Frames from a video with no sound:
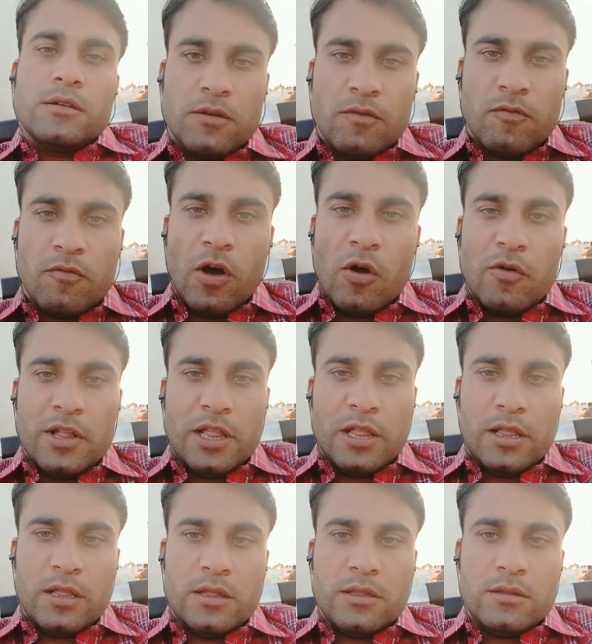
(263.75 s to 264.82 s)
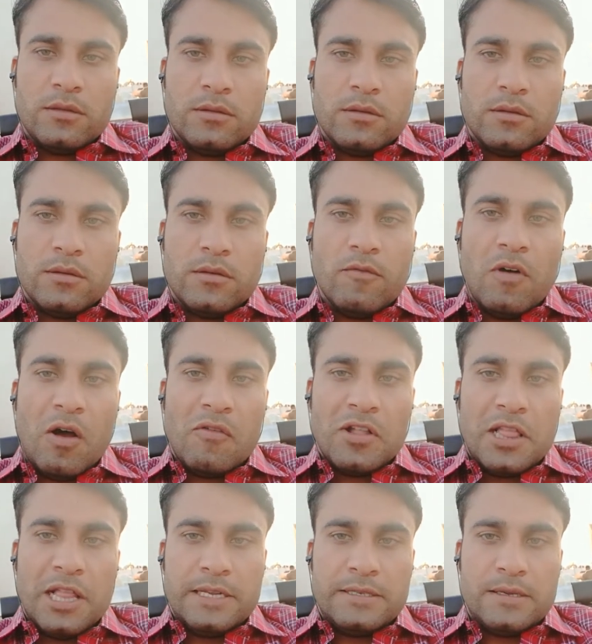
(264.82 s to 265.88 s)
vowel
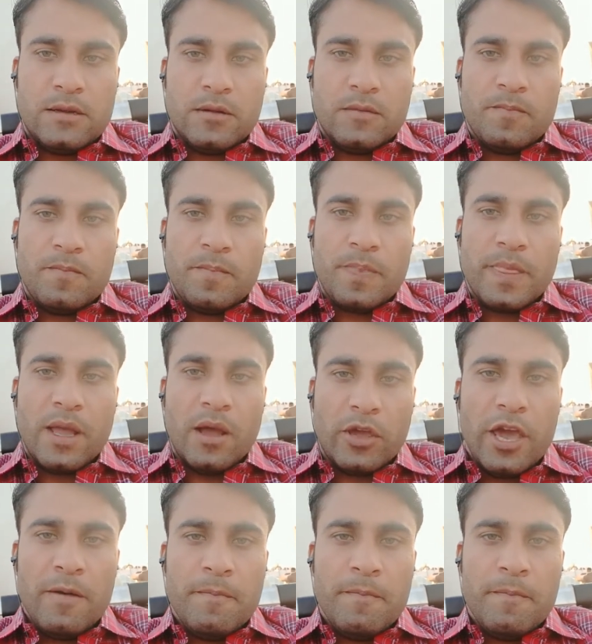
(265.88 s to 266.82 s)
letter. Okay,